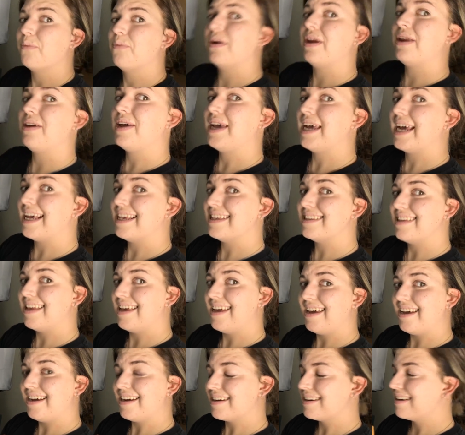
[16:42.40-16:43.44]
What do you guys
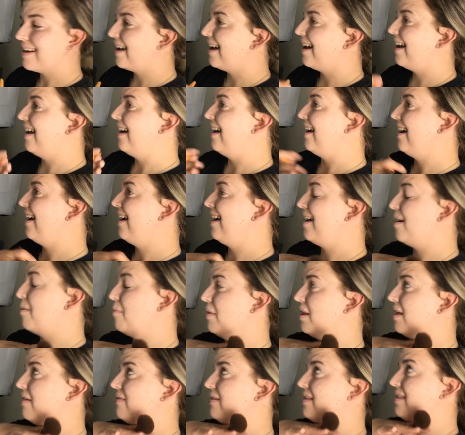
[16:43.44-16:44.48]
think? I
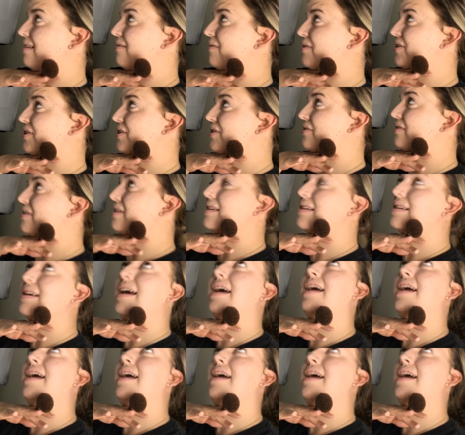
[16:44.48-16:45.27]
am loving the results.